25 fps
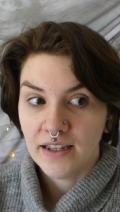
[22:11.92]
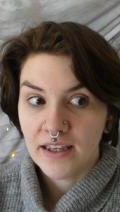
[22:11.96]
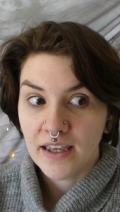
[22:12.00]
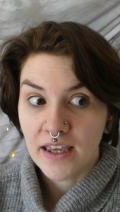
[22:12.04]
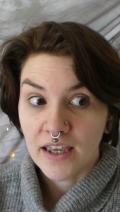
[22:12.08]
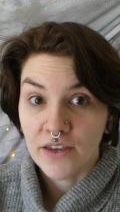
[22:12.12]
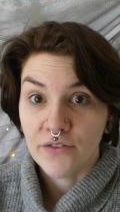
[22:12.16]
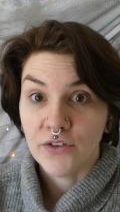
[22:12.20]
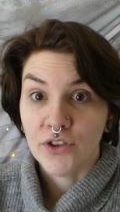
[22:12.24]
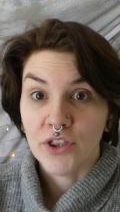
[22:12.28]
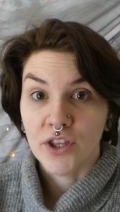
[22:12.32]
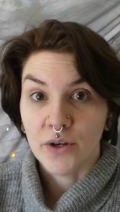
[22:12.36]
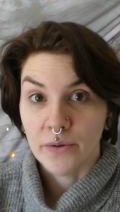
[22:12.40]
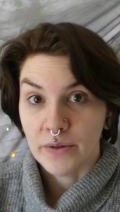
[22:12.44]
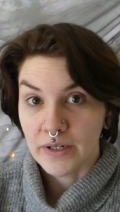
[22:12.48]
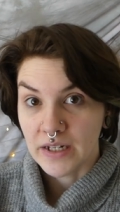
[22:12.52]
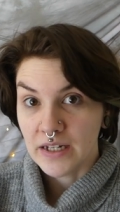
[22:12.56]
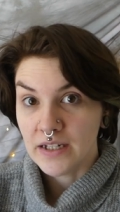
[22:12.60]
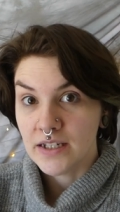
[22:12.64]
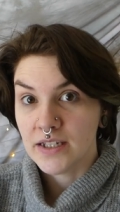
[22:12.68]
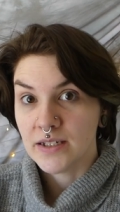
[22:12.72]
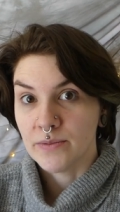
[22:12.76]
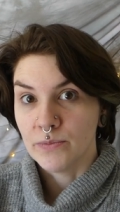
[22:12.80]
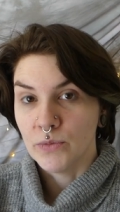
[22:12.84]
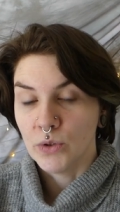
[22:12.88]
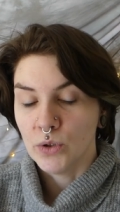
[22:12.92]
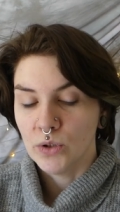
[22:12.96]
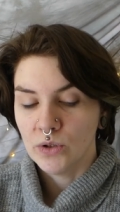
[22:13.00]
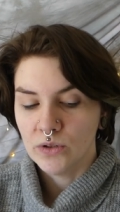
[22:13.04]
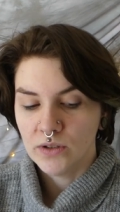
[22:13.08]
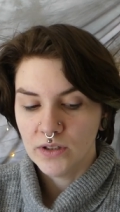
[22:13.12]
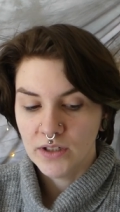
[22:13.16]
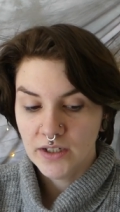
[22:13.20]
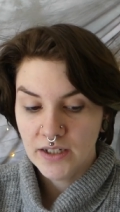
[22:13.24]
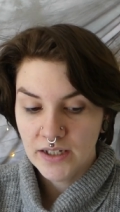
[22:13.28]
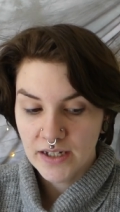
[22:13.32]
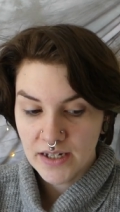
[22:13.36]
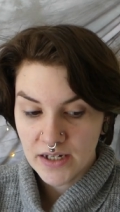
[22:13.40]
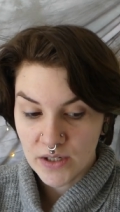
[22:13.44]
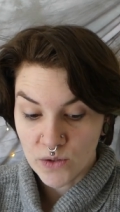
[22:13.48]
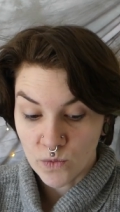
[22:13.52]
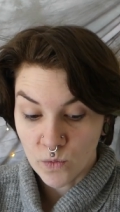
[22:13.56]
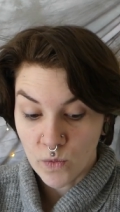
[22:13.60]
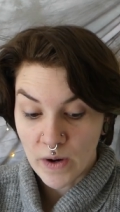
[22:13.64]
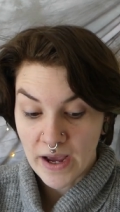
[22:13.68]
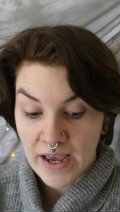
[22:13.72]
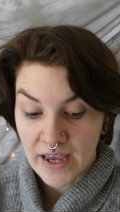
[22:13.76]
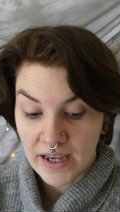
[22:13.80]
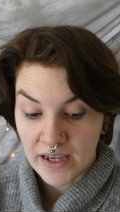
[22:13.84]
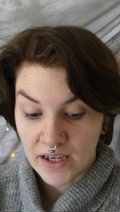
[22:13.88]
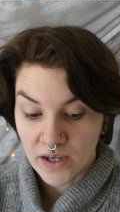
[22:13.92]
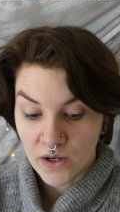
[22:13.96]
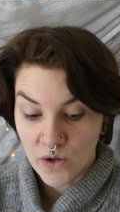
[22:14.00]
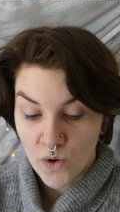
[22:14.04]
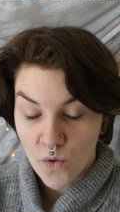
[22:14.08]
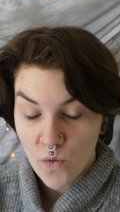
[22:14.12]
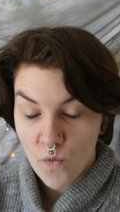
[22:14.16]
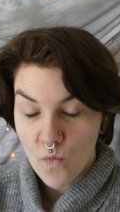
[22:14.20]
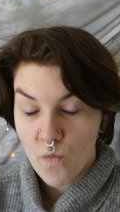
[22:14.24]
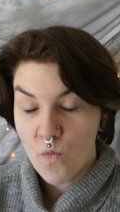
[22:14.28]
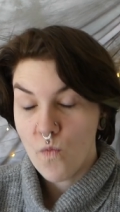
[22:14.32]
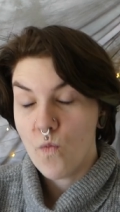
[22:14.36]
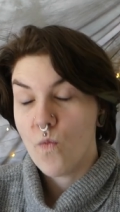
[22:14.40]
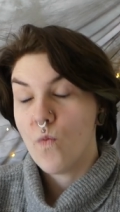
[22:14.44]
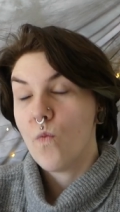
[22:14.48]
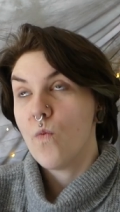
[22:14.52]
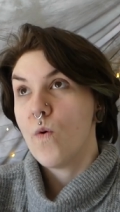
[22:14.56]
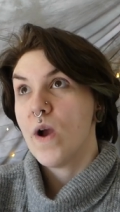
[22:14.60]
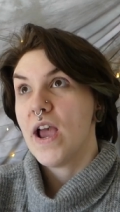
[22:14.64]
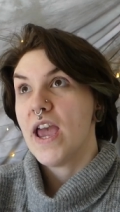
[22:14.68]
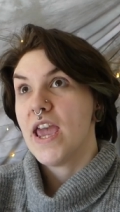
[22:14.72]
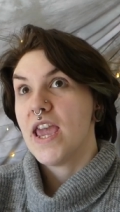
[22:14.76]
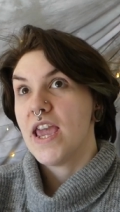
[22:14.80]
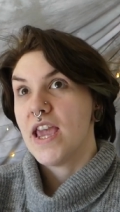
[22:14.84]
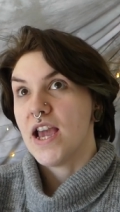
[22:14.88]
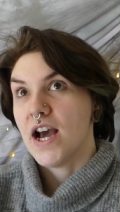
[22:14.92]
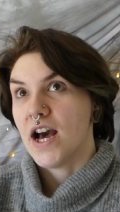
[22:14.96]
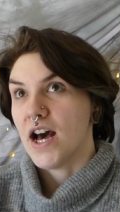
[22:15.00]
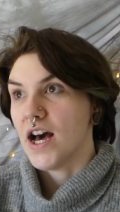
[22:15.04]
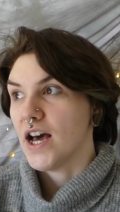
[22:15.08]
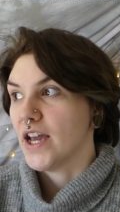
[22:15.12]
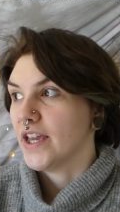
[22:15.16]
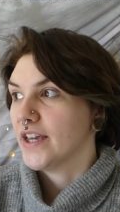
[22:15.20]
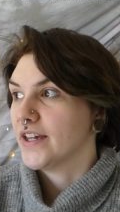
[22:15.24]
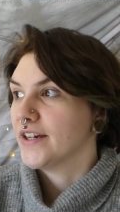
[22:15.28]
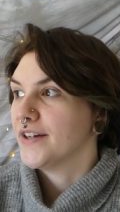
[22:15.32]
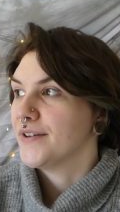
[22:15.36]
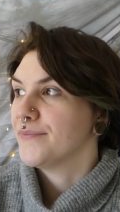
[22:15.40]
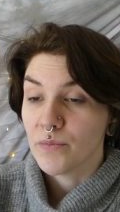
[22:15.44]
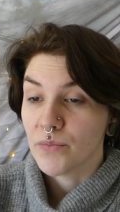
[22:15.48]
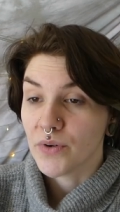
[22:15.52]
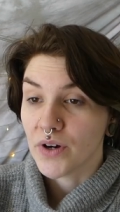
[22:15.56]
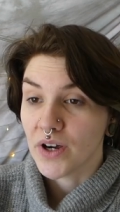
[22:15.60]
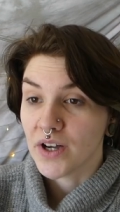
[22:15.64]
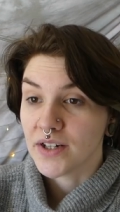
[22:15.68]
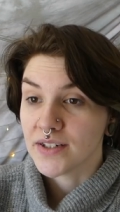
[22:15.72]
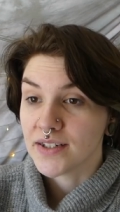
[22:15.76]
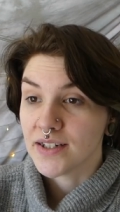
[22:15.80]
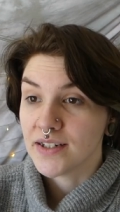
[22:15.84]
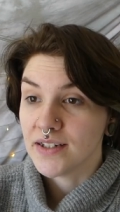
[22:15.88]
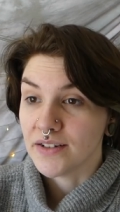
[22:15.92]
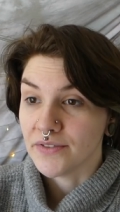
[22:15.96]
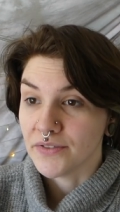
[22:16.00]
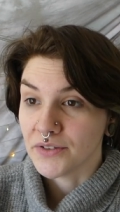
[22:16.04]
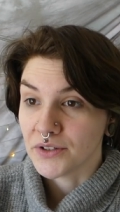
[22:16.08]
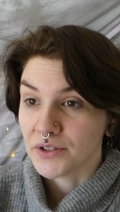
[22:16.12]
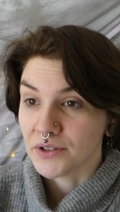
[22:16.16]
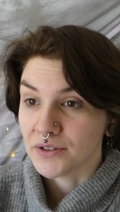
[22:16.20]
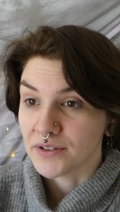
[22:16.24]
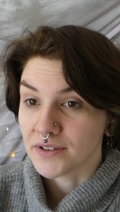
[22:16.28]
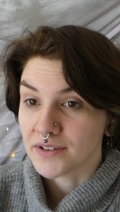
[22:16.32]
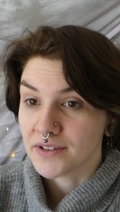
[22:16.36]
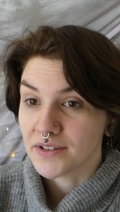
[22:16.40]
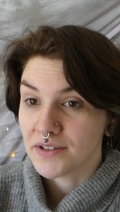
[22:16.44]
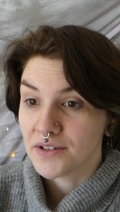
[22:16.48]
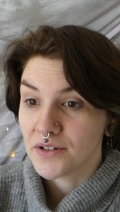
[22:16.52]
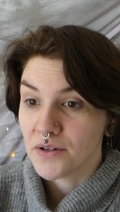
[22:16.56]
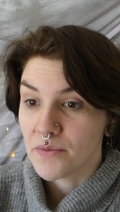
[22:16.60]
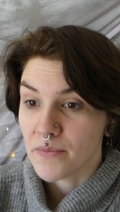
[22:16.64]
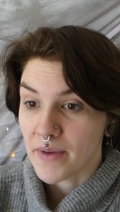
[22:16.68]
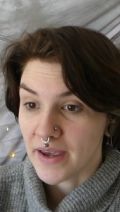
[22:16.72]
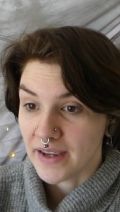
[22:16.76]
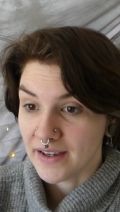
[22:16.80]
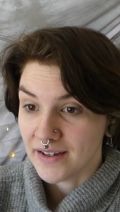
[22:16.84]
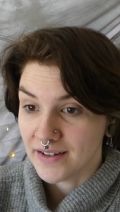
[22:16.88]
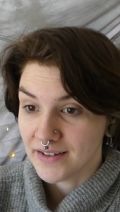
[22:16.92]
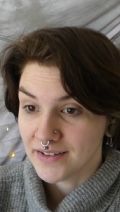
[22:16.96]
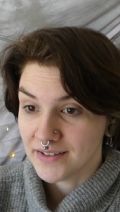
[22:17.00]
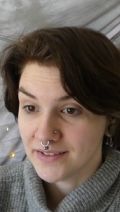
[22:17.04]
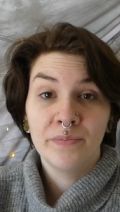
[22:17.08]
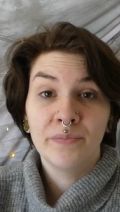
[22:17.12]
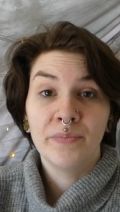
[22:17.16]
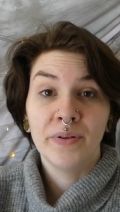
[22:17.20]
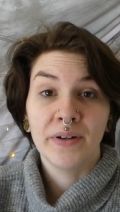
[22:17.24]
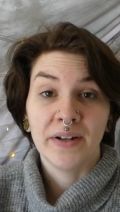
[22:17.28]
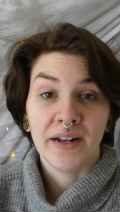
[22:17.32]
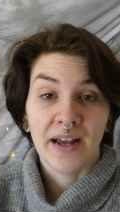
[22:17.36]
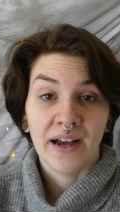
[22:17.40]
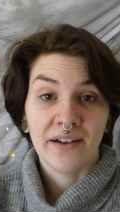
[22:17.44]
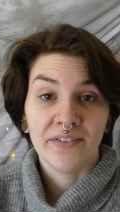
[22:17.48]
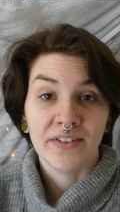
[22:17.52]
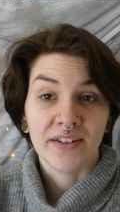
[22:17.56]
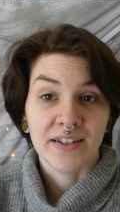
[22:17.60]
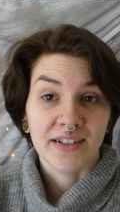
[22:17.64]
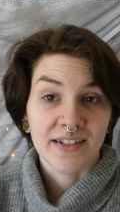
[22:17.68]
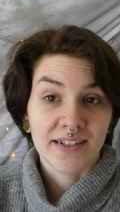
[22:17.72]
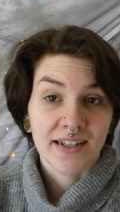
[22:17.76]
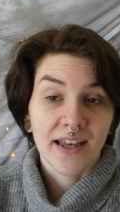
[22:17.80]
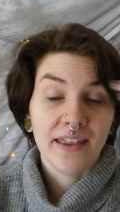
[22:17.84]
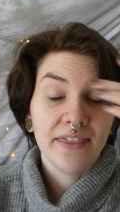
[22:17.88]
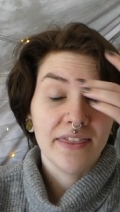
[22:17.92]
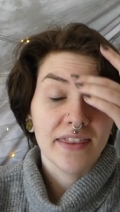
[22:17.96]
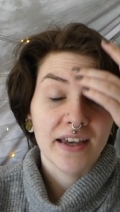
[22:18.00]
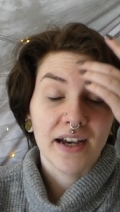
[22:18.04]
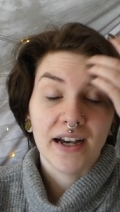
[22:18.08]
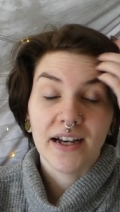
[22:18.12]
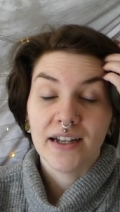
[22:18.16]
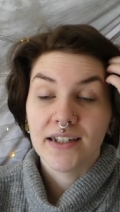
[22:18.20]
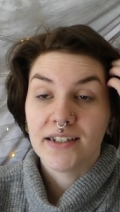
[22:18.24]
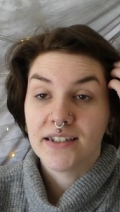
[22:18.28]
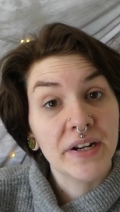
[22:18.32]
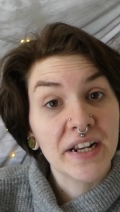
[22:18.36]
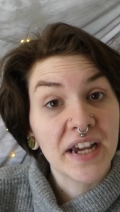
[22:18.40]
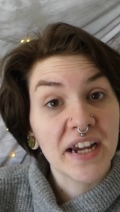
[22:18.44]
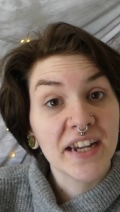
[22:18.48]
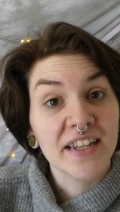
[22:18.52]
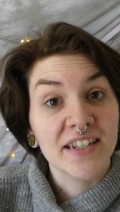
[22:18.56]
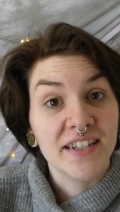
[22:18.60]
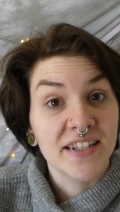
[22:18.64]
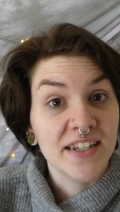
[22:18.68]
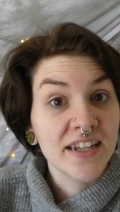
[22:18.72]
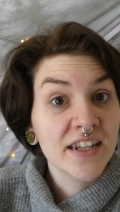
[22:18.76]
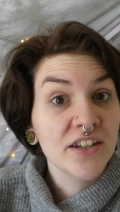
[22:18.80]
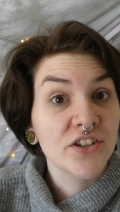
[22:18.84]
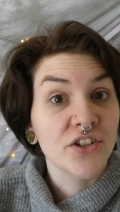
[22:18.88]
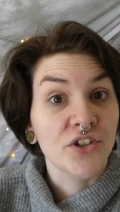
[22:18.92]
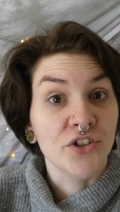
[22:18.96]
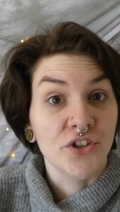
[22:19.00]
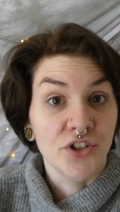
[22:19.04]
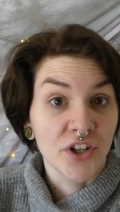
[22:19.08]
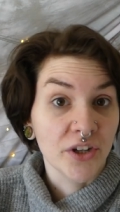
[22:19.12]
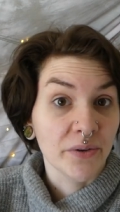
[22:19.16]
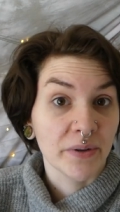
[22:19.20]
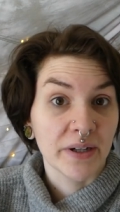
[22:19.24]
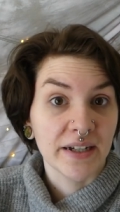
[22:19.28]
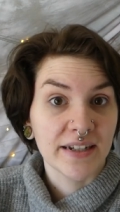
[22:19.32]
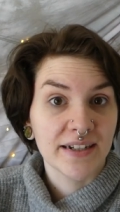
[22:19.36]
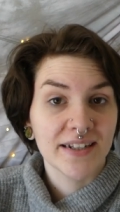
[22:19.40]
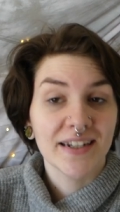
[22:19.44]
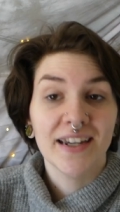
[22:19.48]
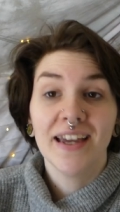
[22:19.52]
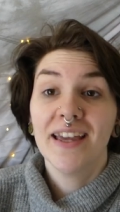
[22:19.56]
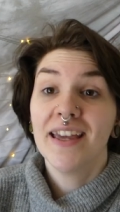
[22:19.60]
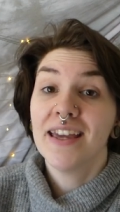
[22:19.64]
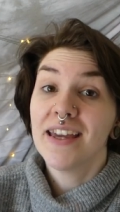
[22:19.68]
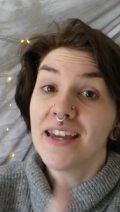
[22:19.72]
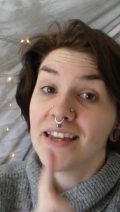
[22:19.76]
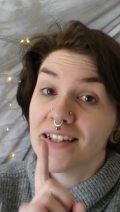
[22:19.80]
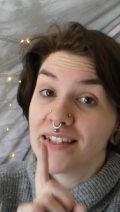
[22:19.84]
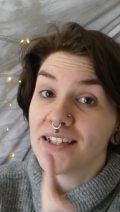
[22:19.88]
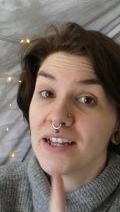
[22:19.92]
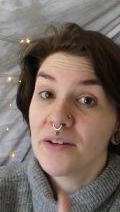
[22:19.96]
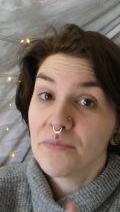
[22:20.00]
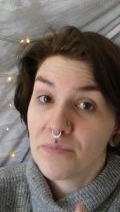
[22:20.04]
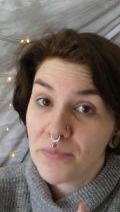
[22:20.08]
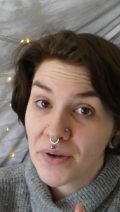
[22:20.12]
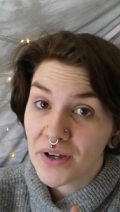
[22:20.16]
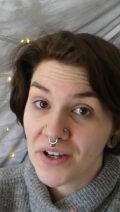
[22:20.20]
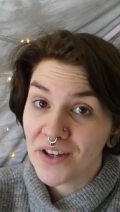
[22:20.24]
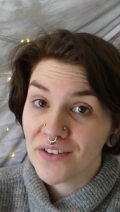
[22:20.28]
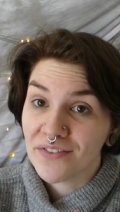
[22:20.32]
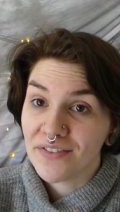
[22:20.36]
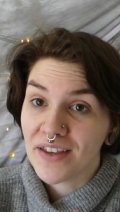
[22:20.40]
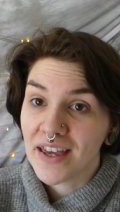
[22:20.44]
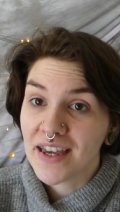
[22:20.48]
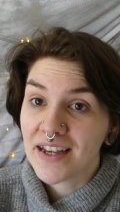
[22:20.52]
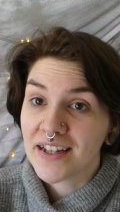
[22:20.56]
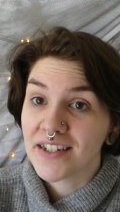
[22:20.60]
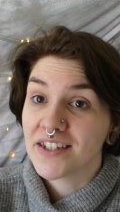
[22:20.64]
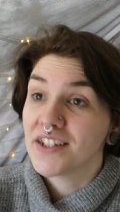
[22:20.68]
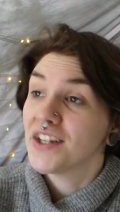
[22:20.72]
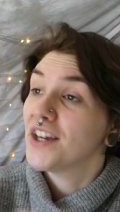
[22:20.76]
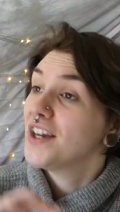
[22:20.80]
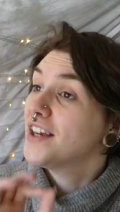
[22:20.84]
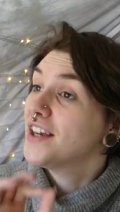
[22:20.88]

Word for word: even though it is small, is way, way higher. Bras are difficult to make. But having said that, I did do it. Is it perfect?